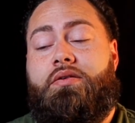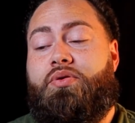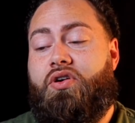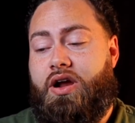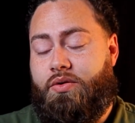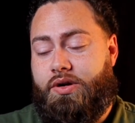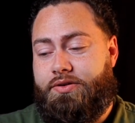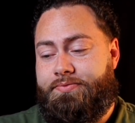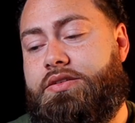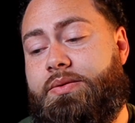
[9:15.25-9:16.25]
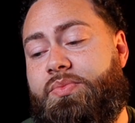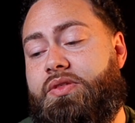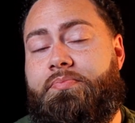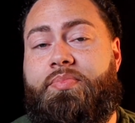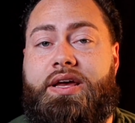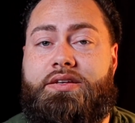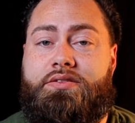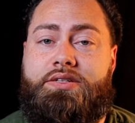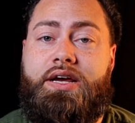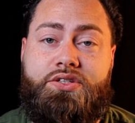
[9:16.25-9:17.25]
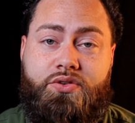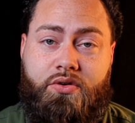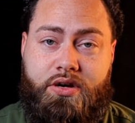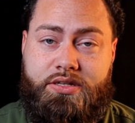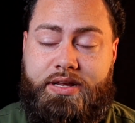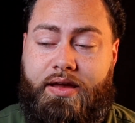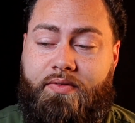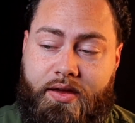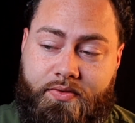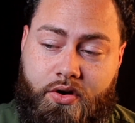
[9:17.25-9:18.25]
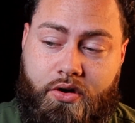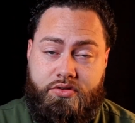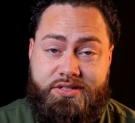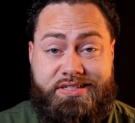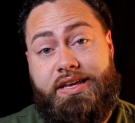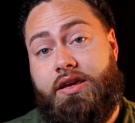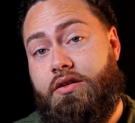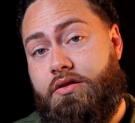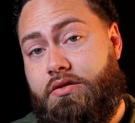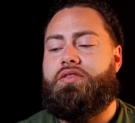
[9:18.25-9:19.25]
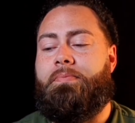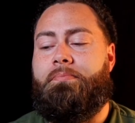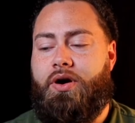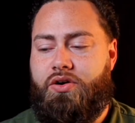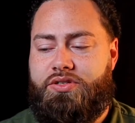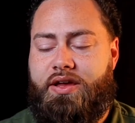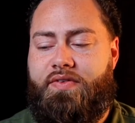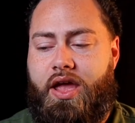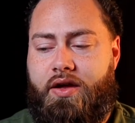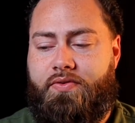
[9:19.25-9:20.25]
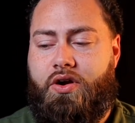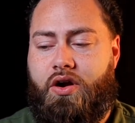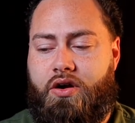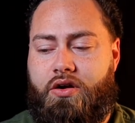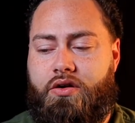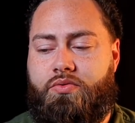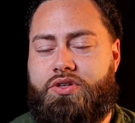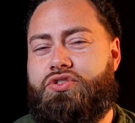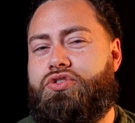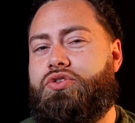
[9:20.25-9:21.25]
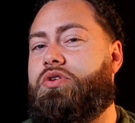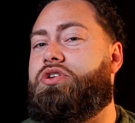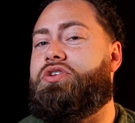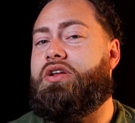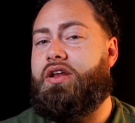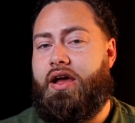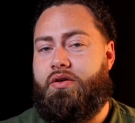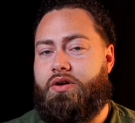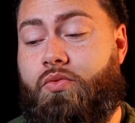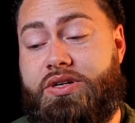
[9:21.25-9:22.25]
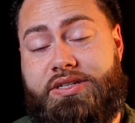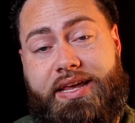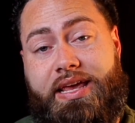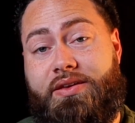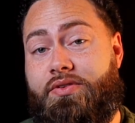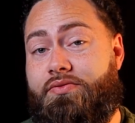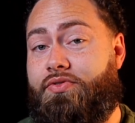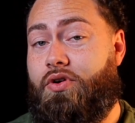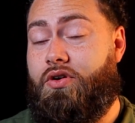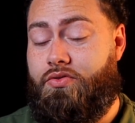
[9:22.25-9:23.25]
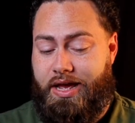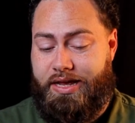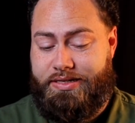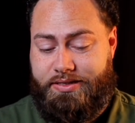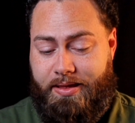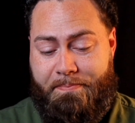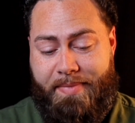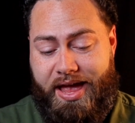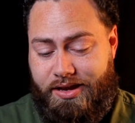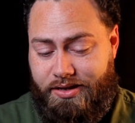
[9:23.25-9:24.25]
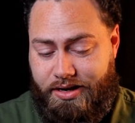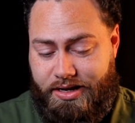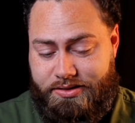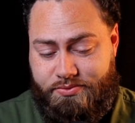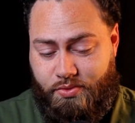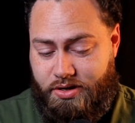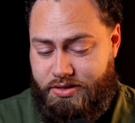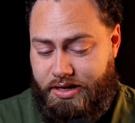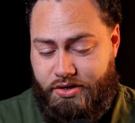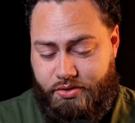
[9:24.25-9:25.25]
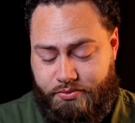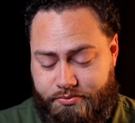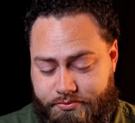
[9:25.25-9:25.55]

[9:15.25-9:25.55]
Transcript: per hour. Some of the best tattoo artists I've ever seen, the most I've ever heard was $200 an hour, which even for as immaculate as the work they do,